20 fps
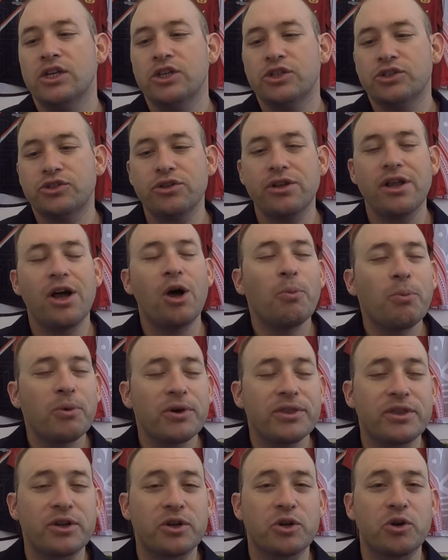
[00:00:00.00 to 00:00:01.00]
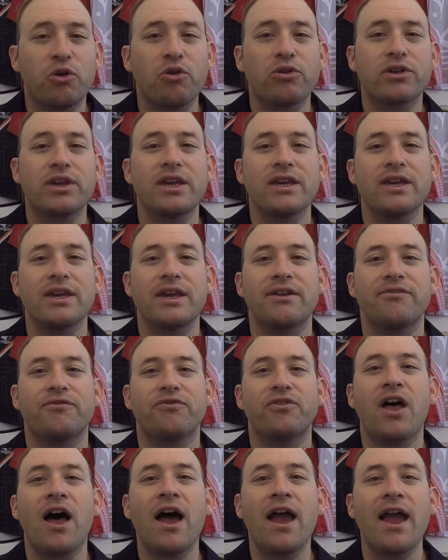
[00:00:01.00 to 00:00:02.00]
Should help with their goal kicking at
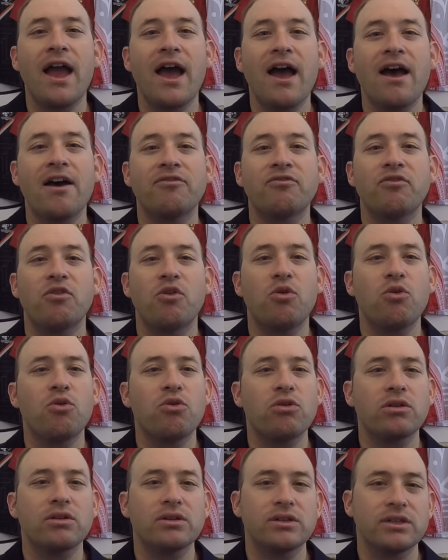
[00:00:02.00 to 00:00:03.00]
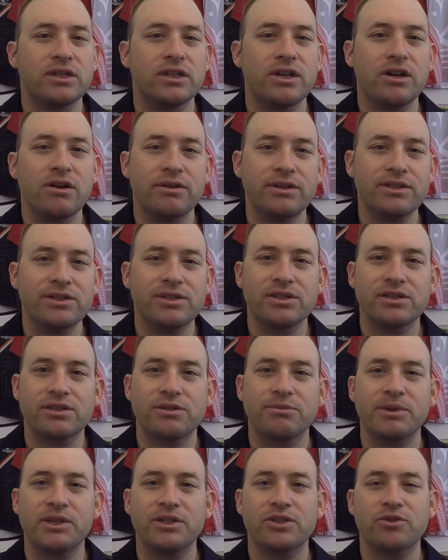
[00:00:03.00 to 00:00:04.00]
fly half, or he's just
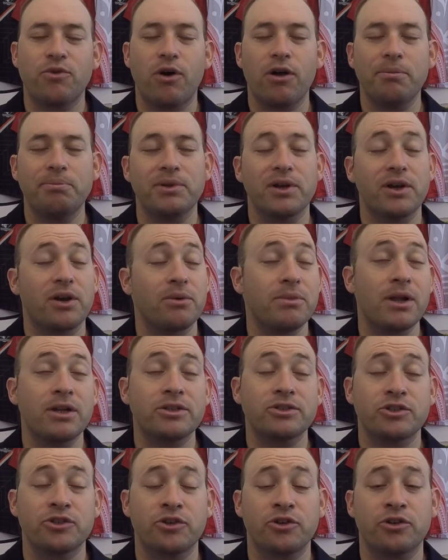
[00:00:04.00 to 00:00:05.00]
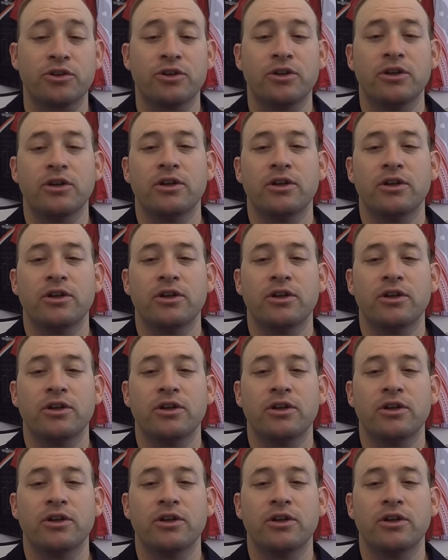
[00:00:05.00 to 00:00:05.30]
going to be a squad player. I'm not sure,